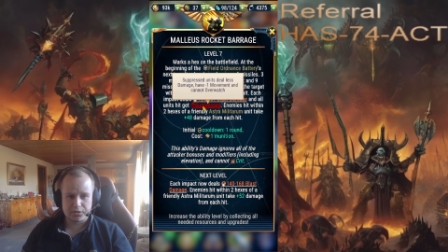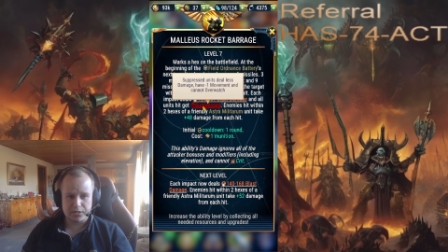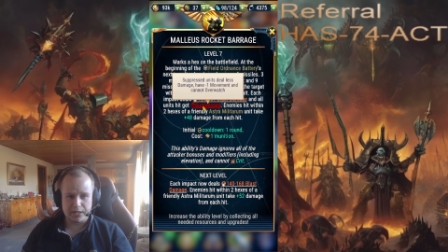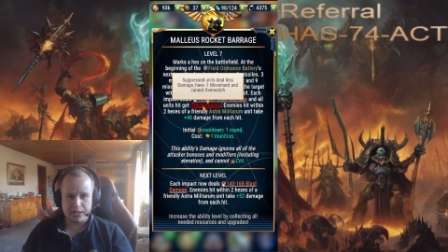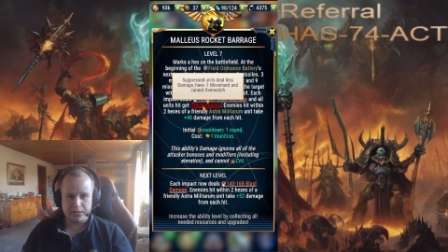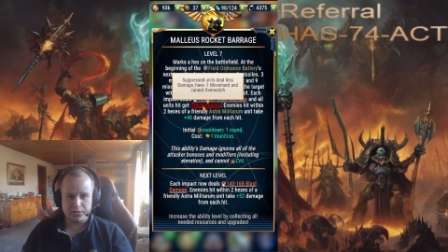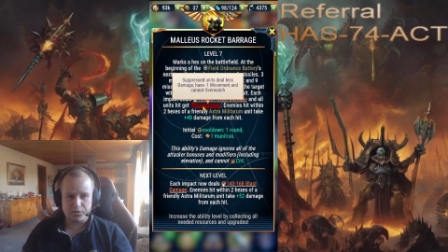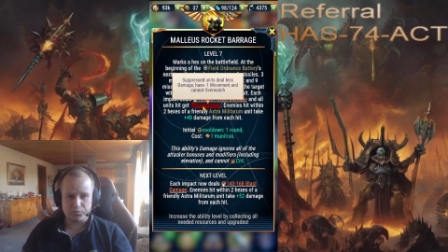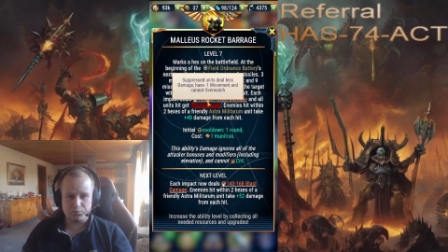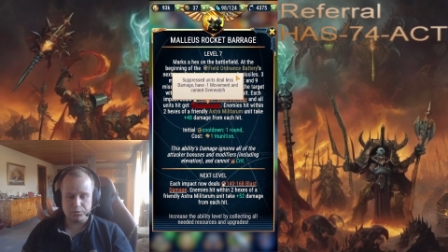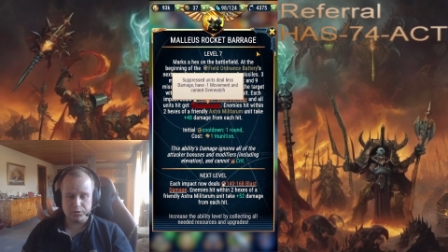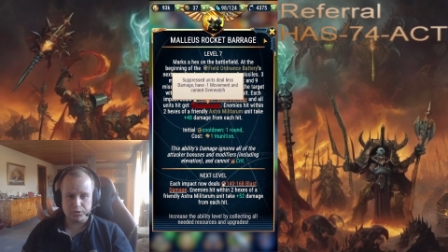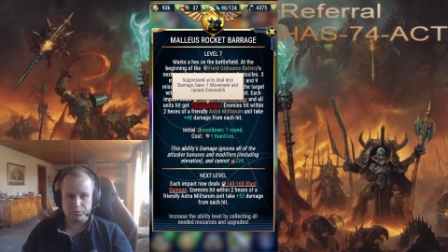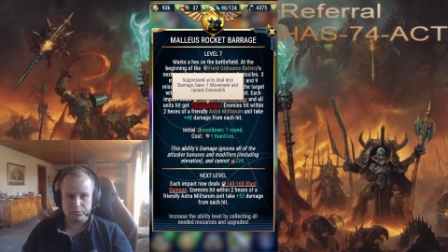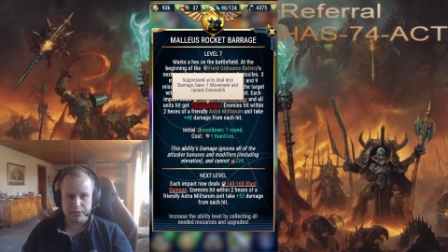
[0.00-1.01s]
That is
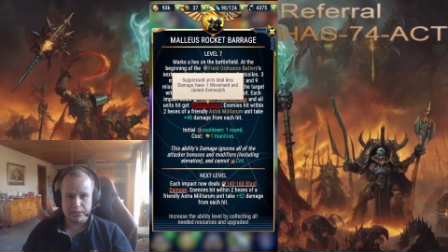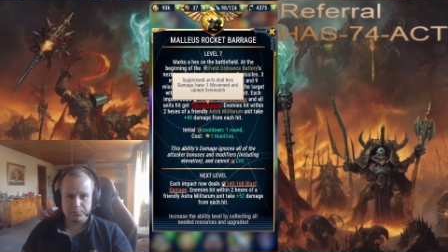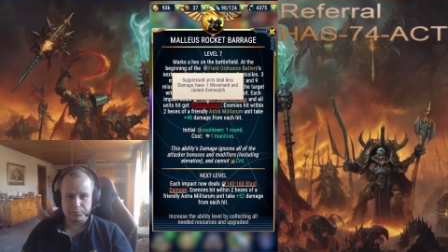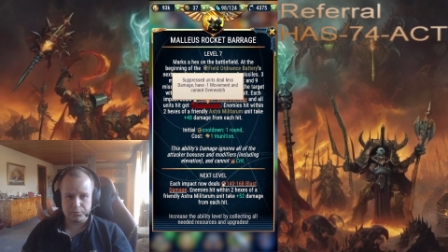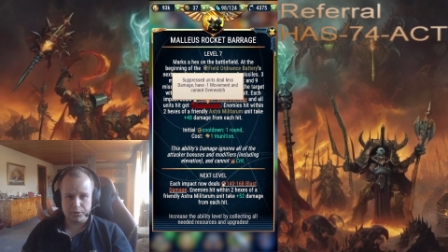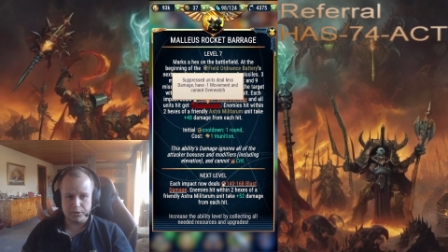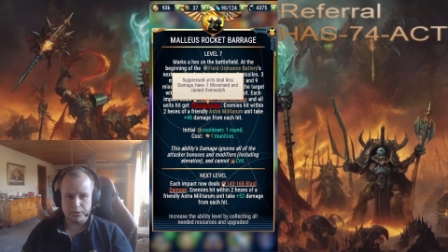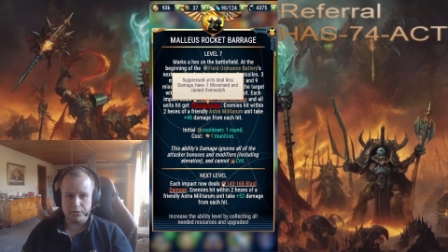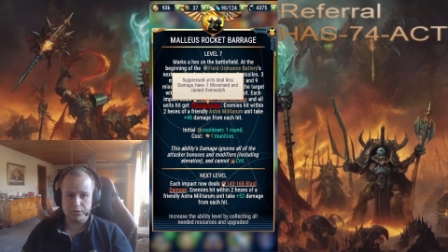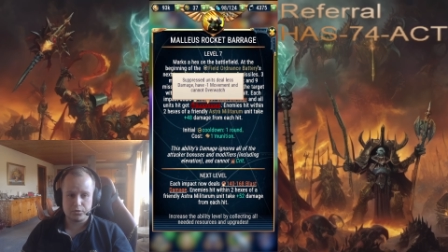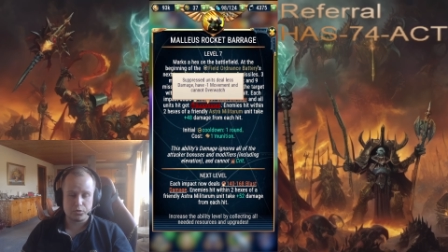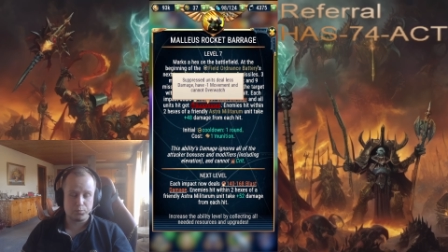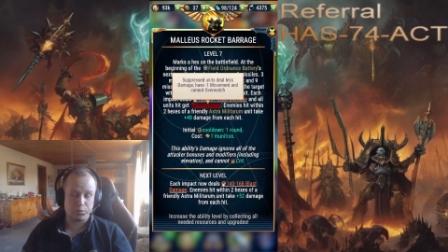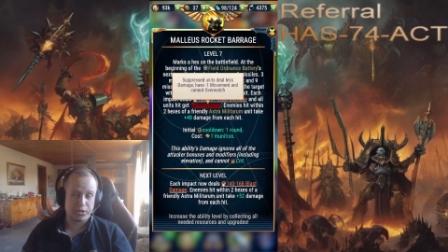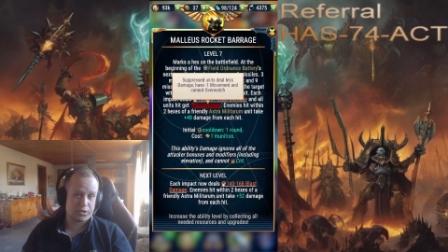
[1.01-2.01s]
really great,
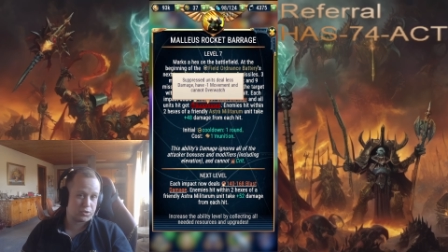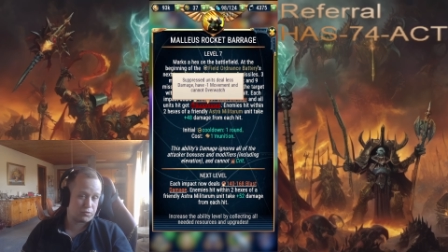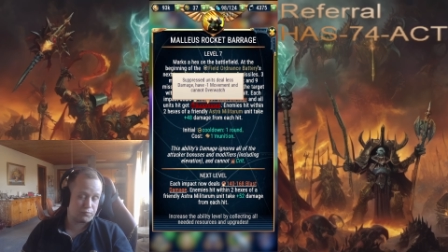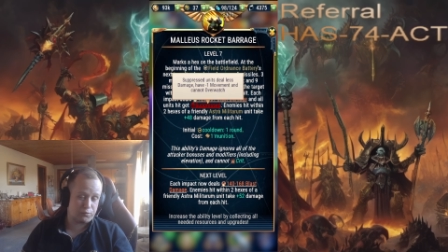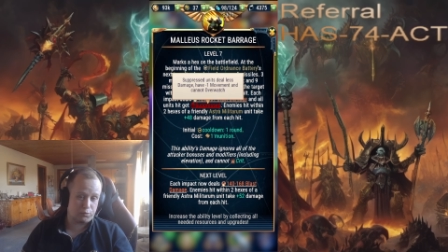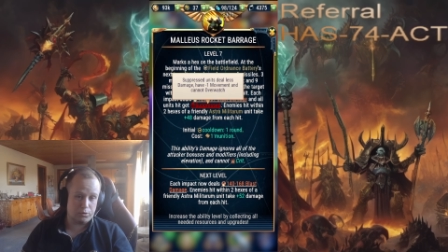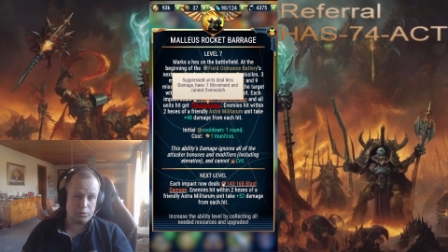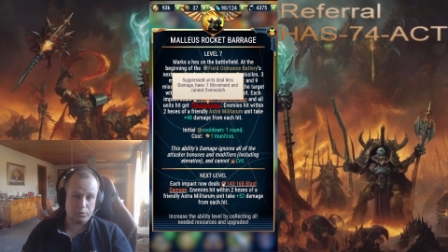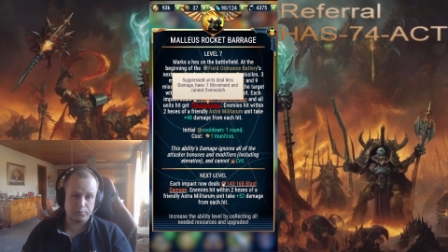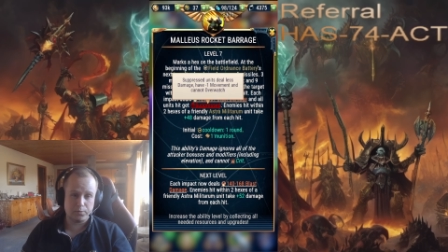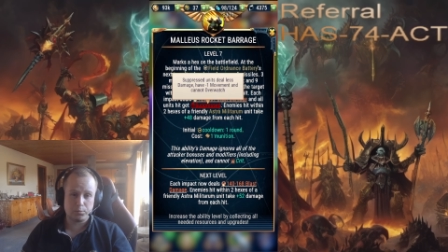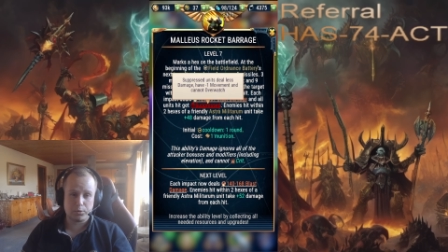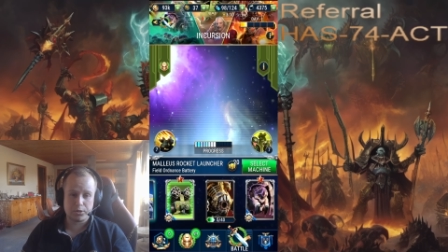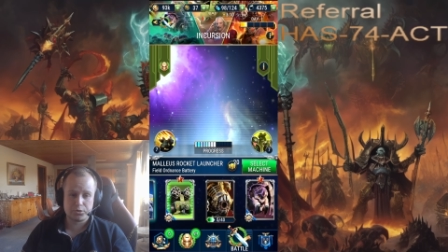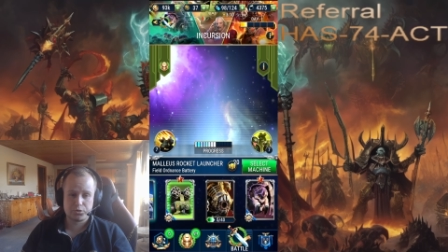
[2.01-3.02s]
suppressed for
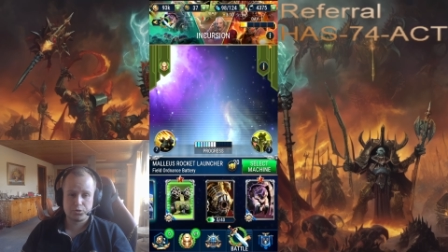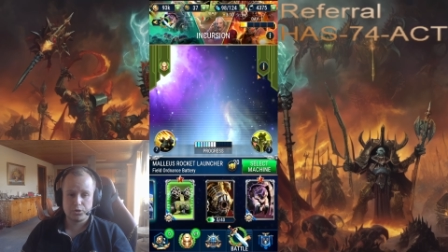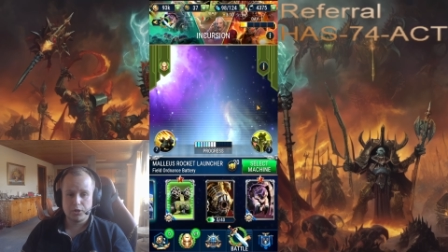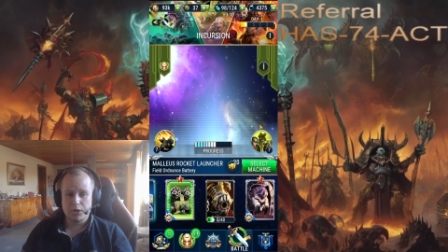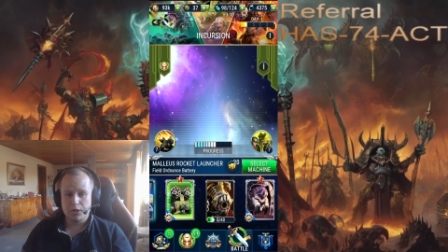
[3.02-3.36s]
Overwatch.